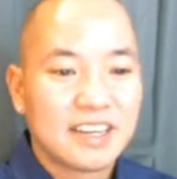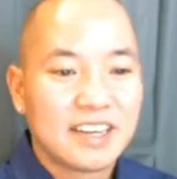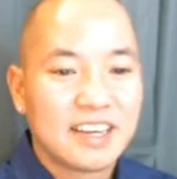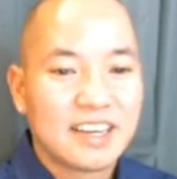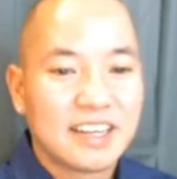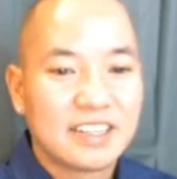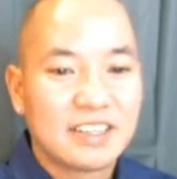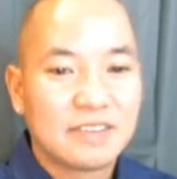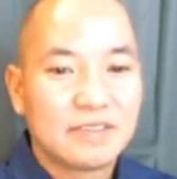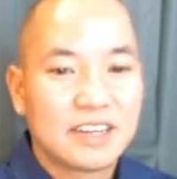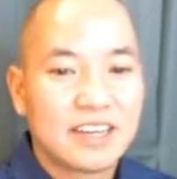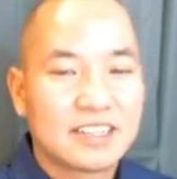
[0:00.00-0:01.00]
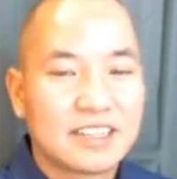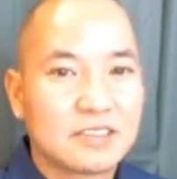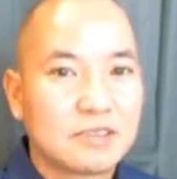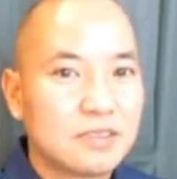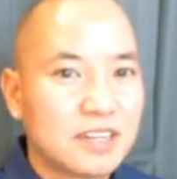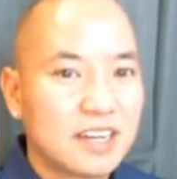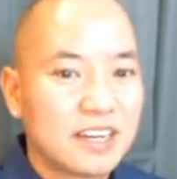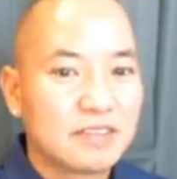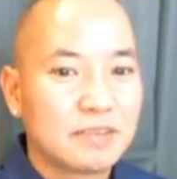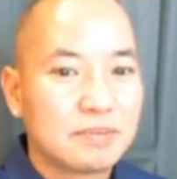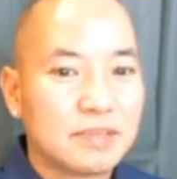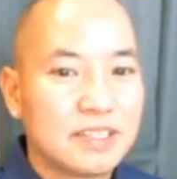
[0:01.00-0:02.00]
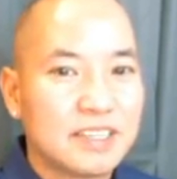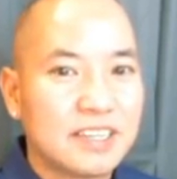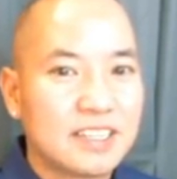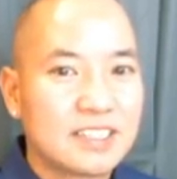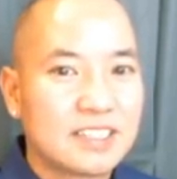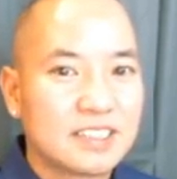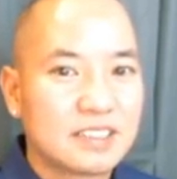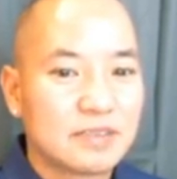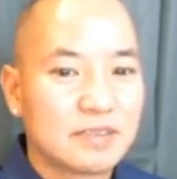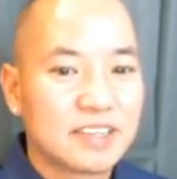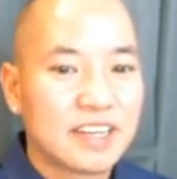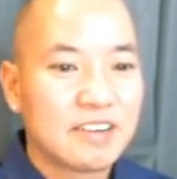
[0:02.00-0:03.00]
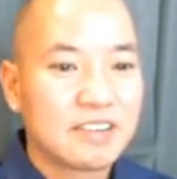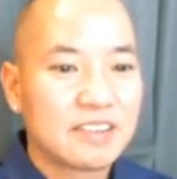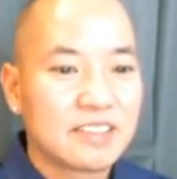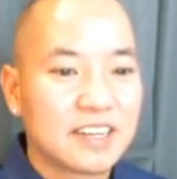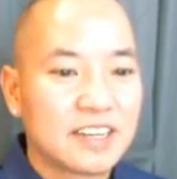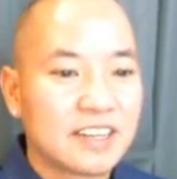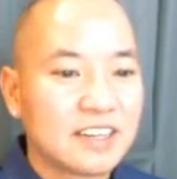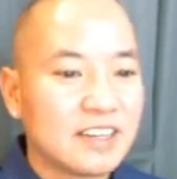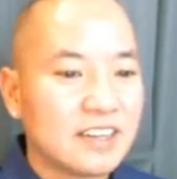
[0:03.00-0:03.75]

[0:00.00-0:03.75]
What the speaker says: And if it has too high of a pH and is very alkali,